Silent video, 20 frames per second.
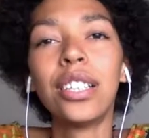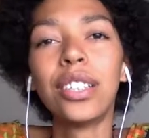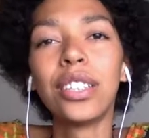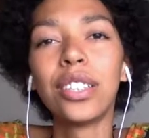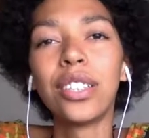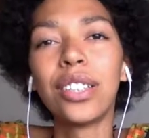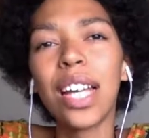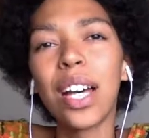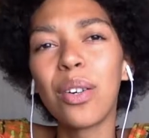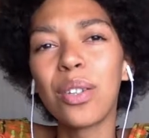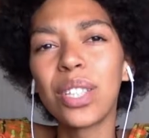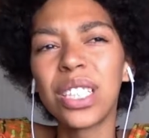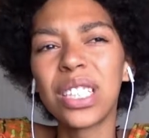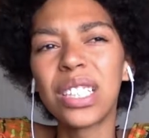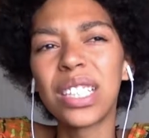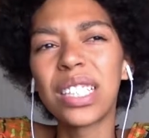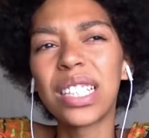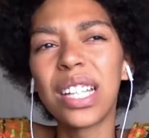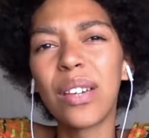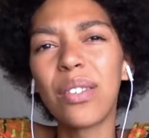So that was
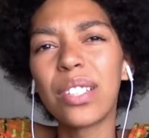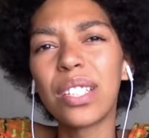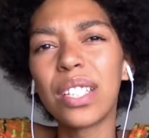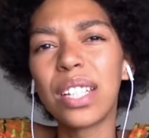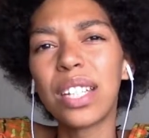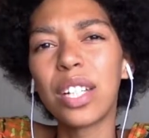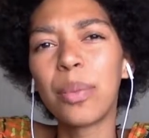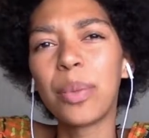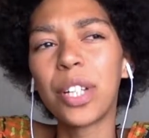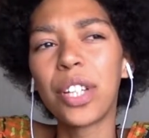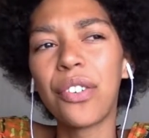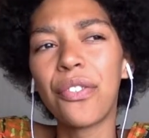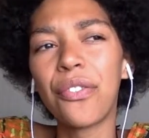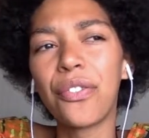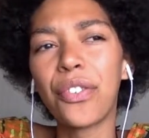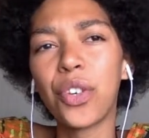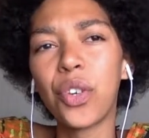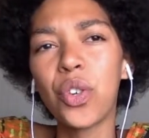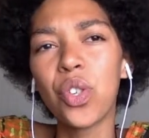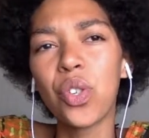just, I was a little bit
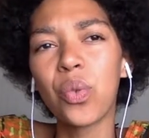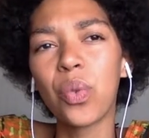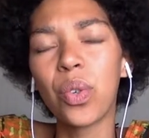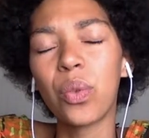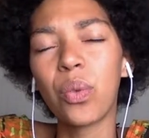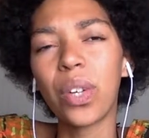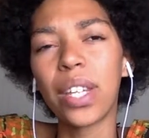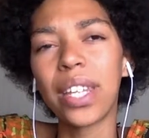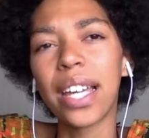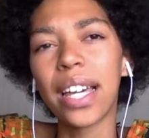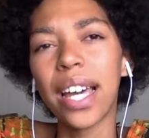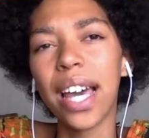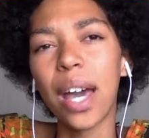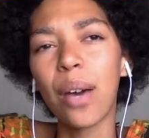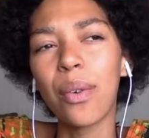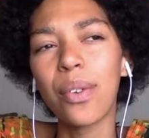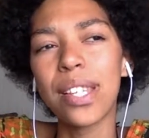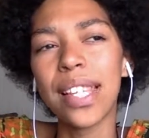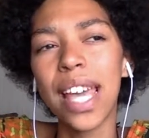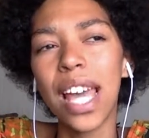confused with what that
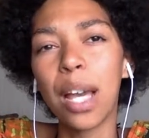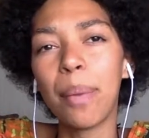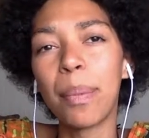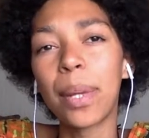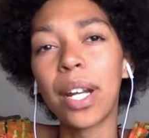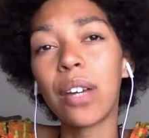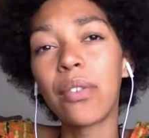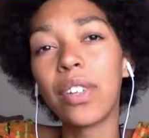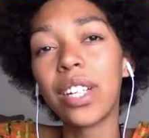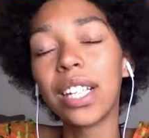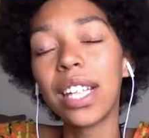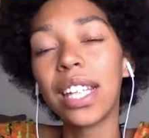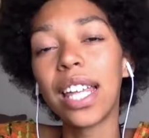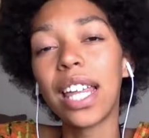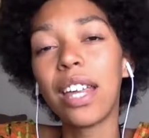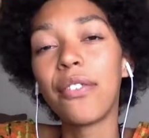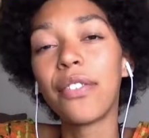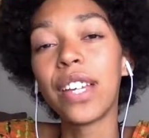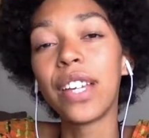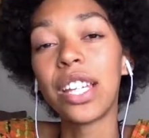guy was saying, but I really
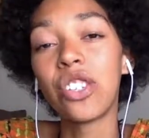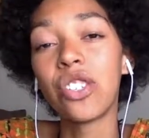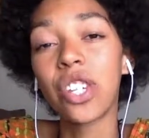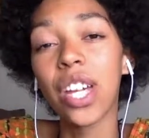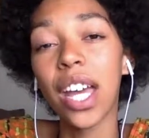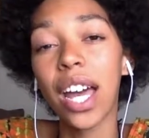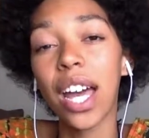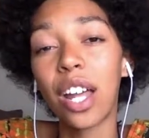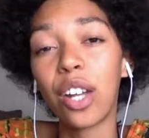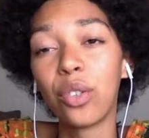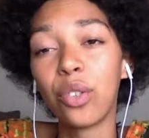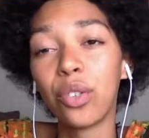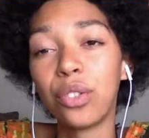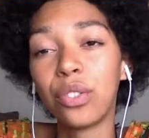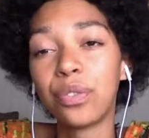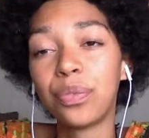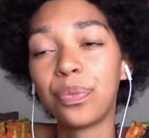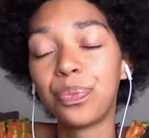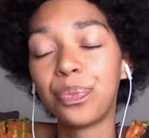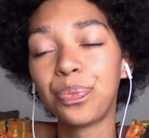love his
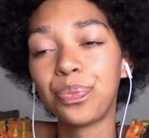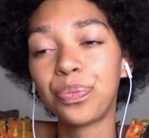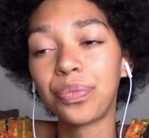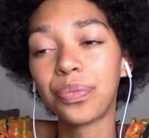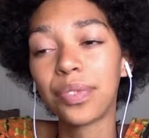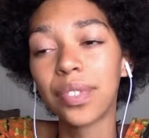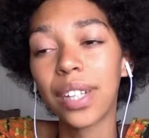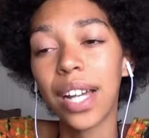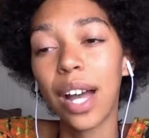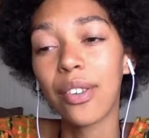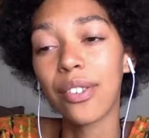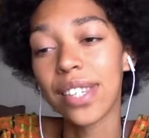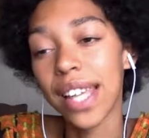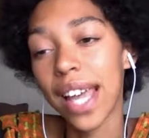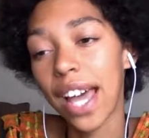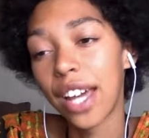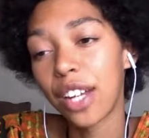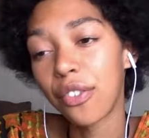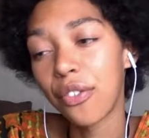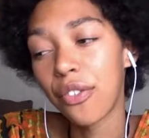channel
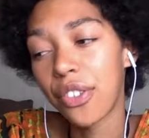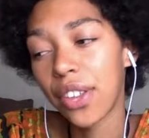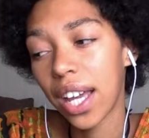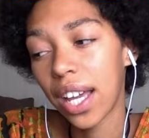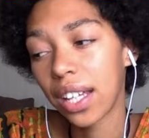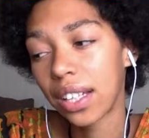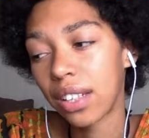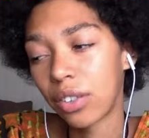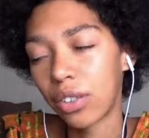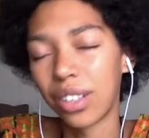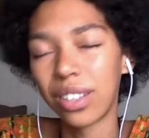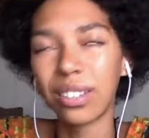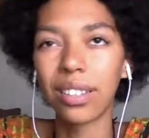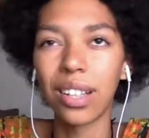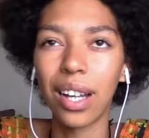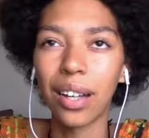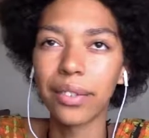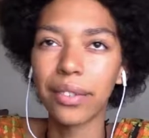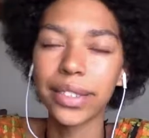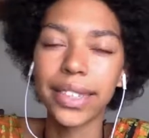outside of that, or
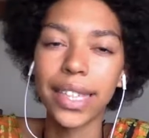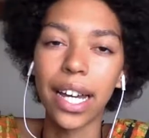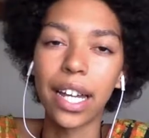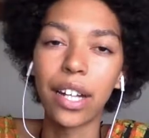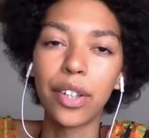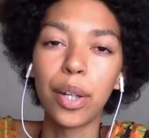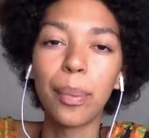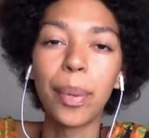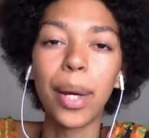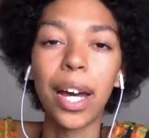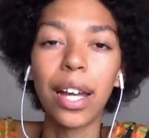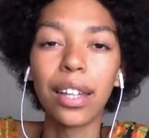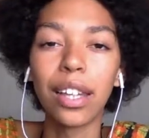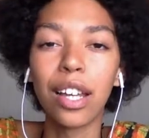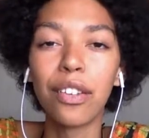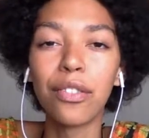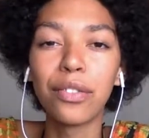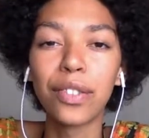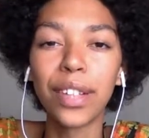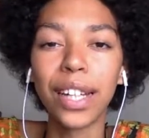not outside of it, but I
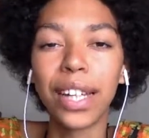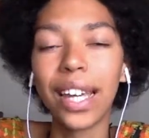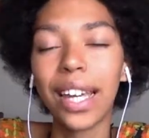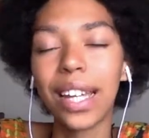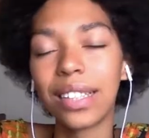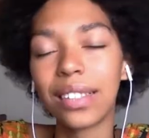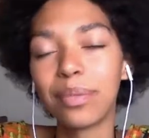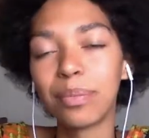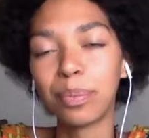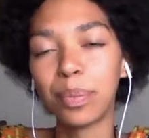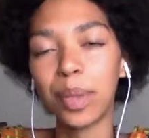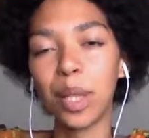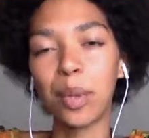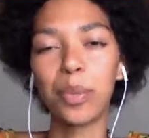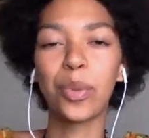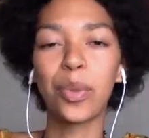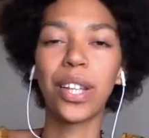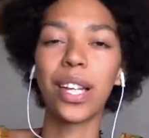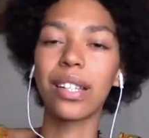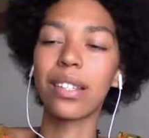love, again,
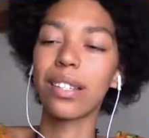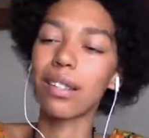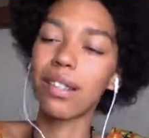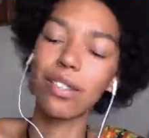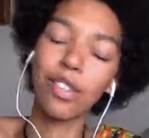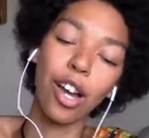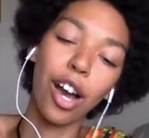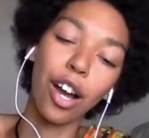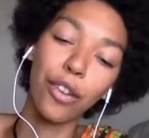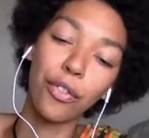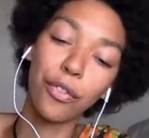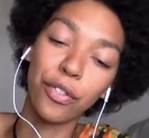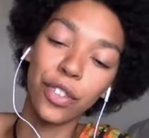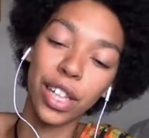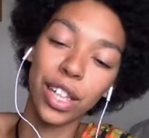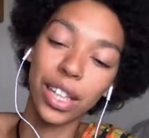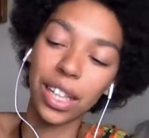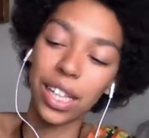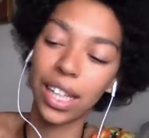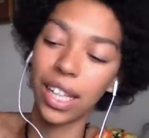people that just talk
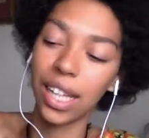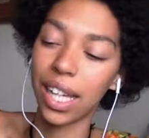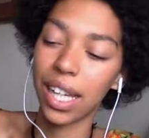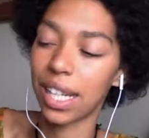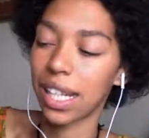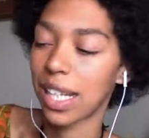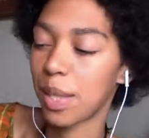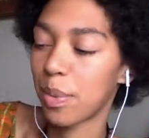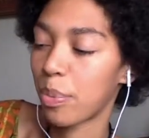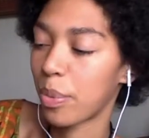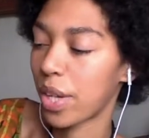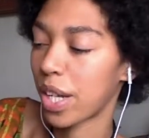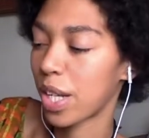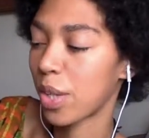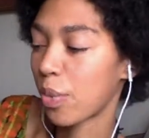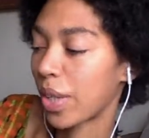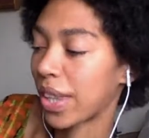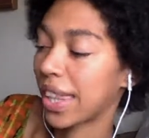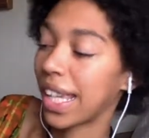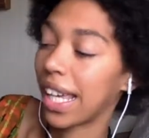freely and
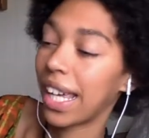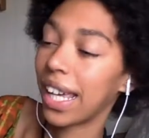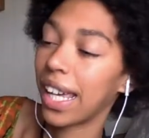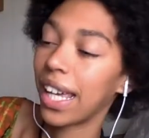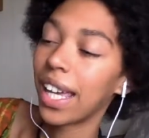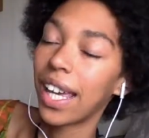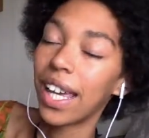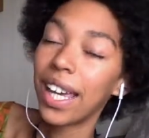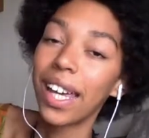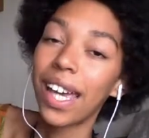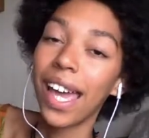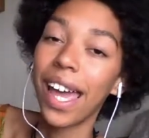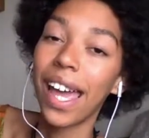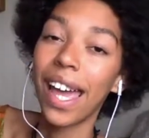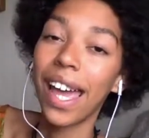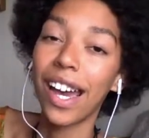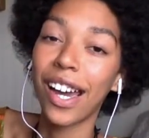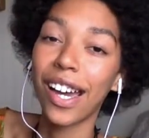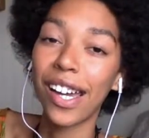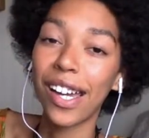express what they
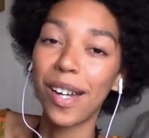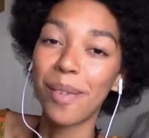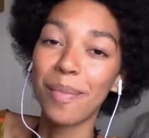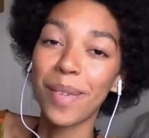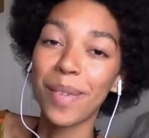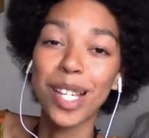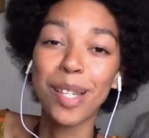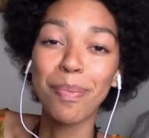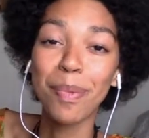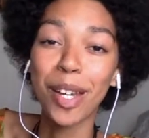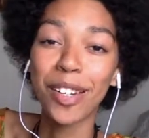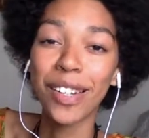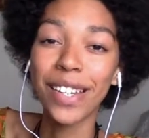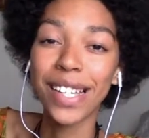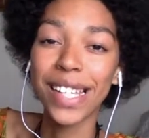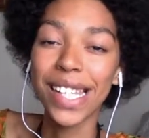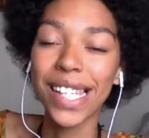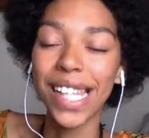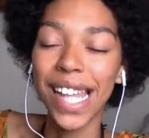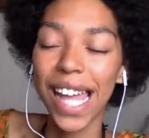um,
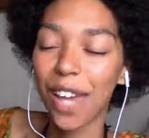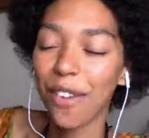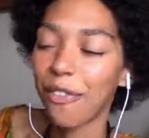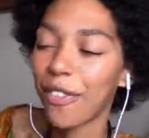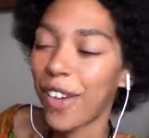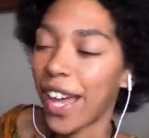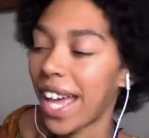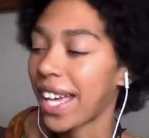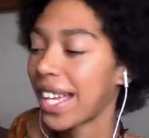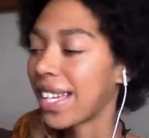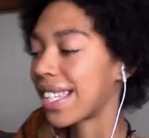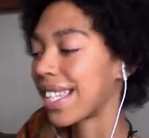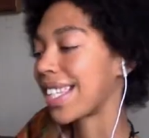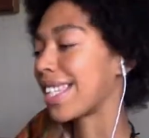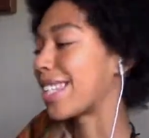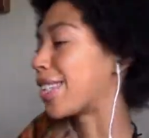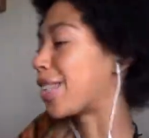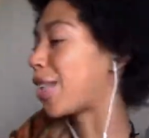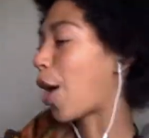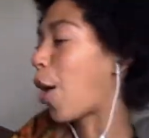experience life as.
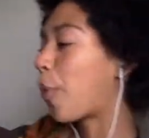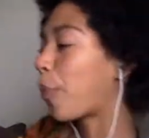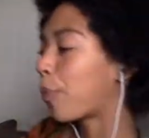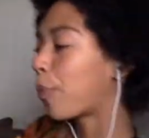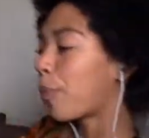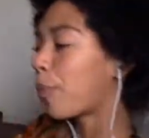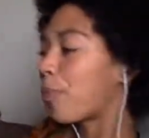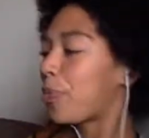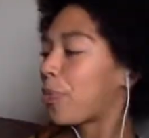It's dope.